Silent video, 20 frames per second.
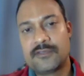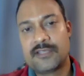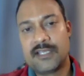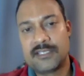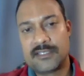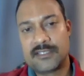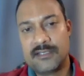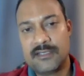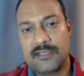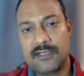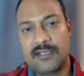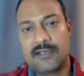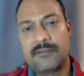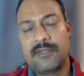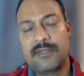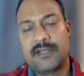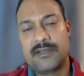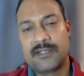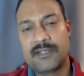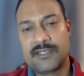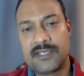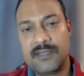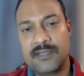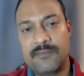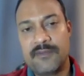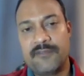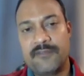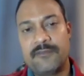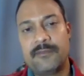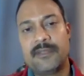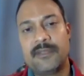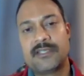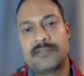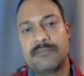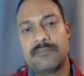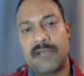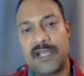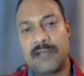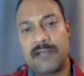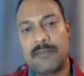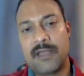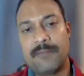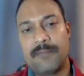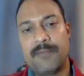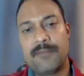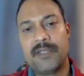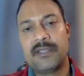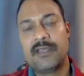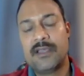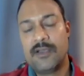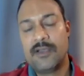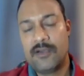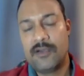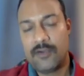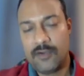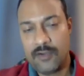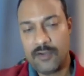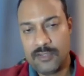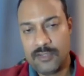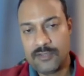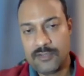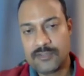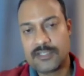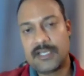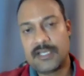lesson learned, metrics, key performance, mind mapping, all those